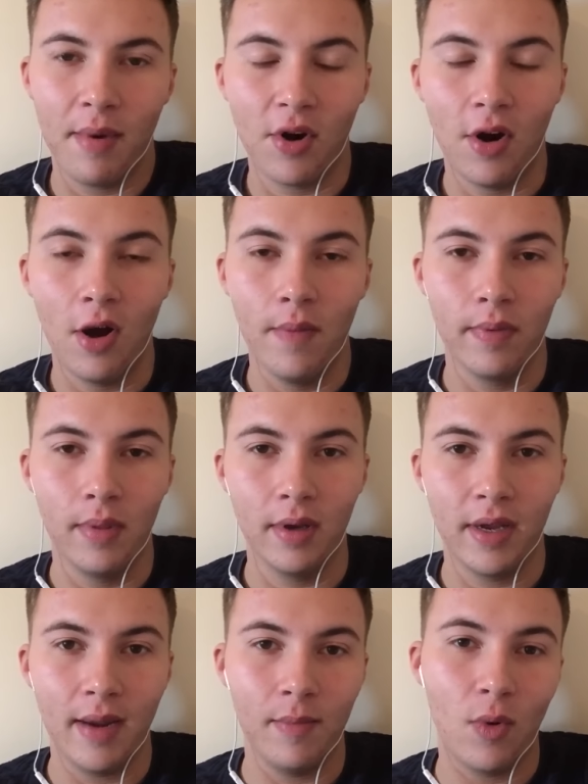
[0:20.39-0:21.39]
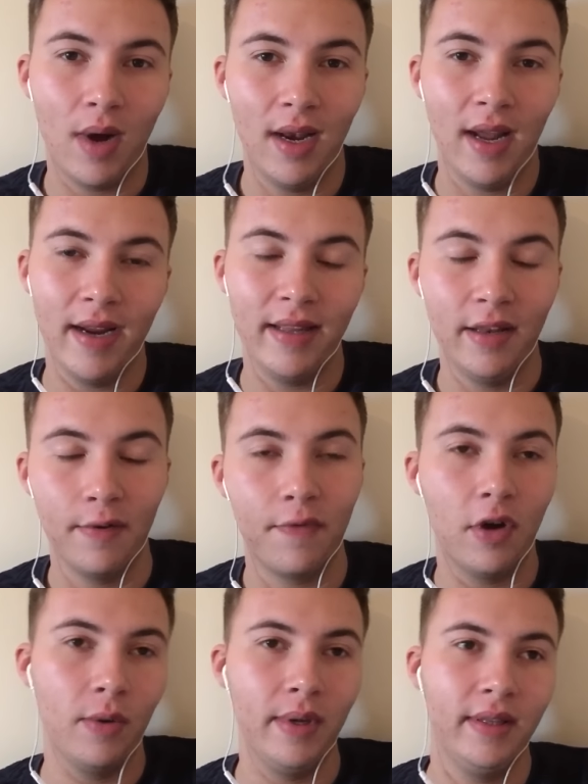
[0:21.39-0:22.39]
I got home from the game quite late, and then the
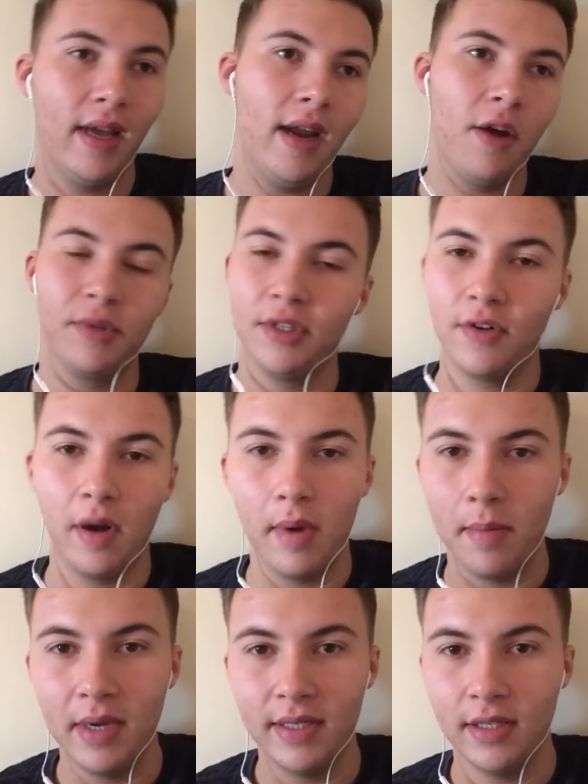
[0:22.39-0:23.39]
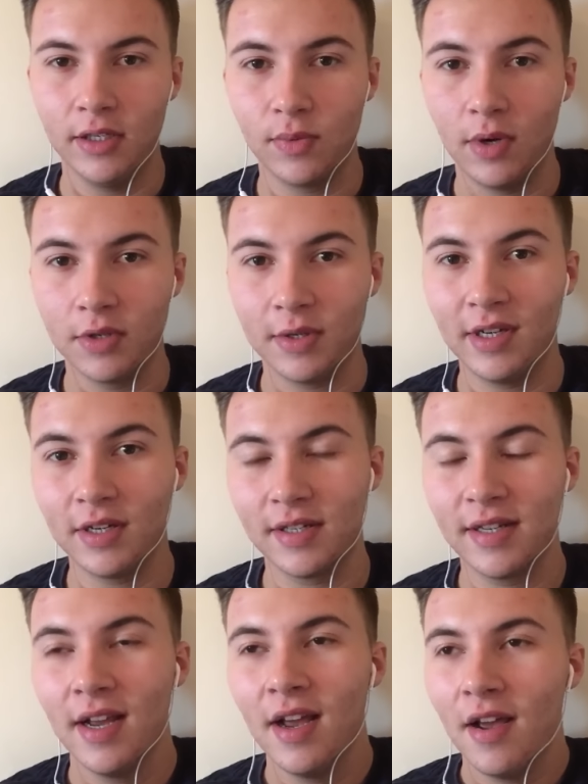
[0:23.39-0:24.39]
following day I was incredibly busy as well. So I
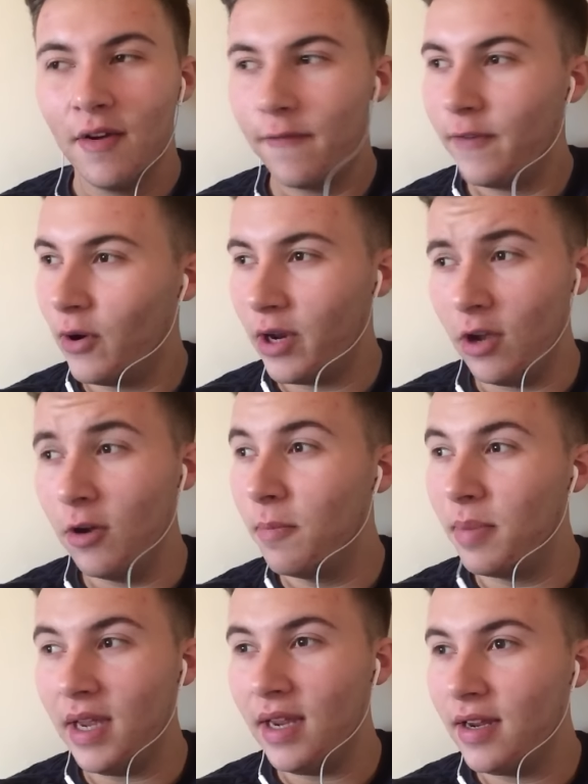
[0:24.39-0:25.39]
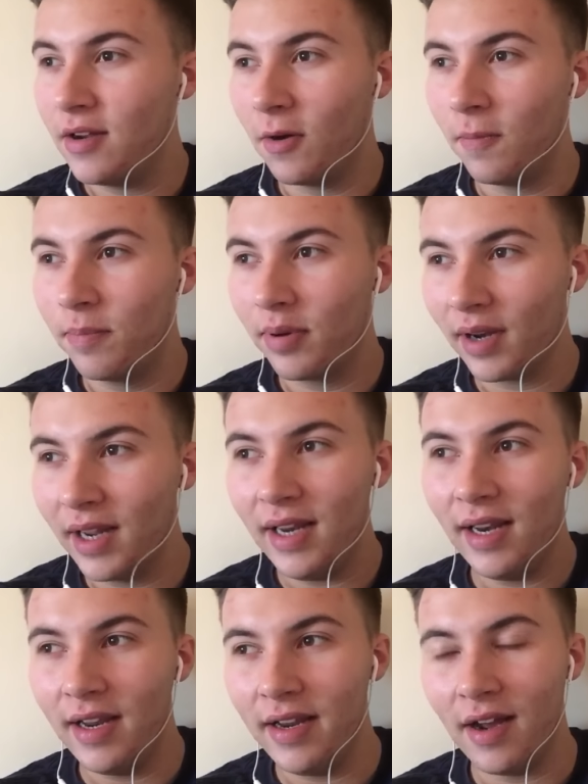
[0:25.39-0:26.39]
just feel that it would be
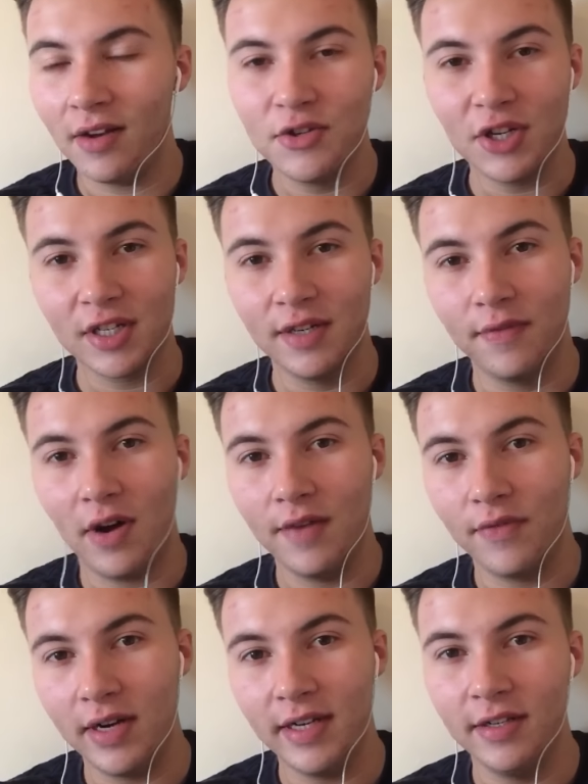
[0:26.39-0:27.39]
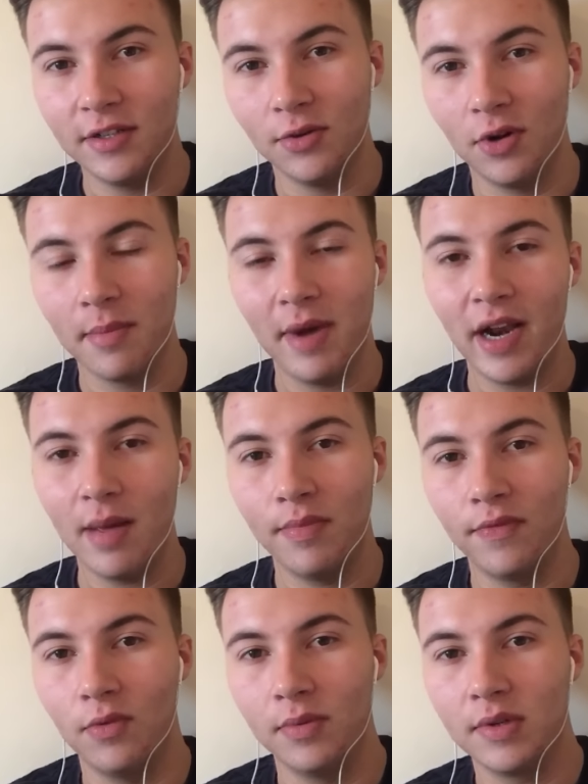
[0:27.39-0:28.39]
completely unjustified if I didn't talk about that
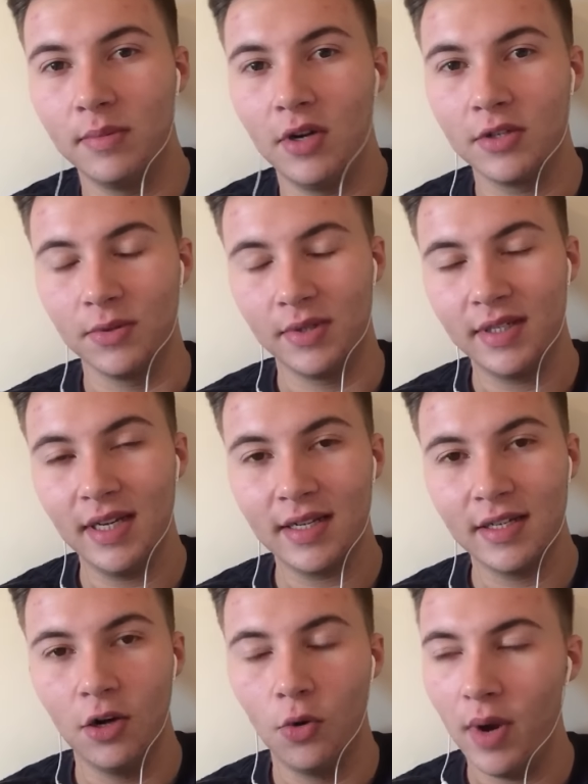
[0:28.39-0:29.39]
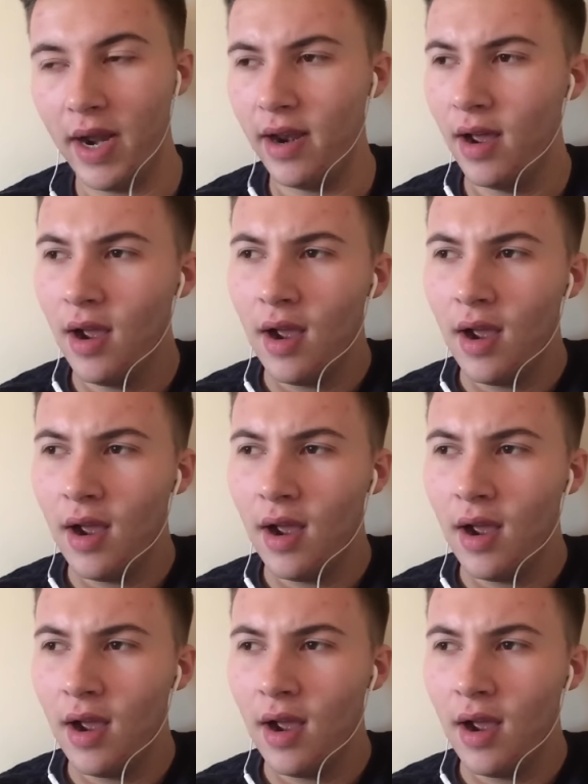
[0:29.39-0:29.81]
performance from Arsenal's 6-0 win.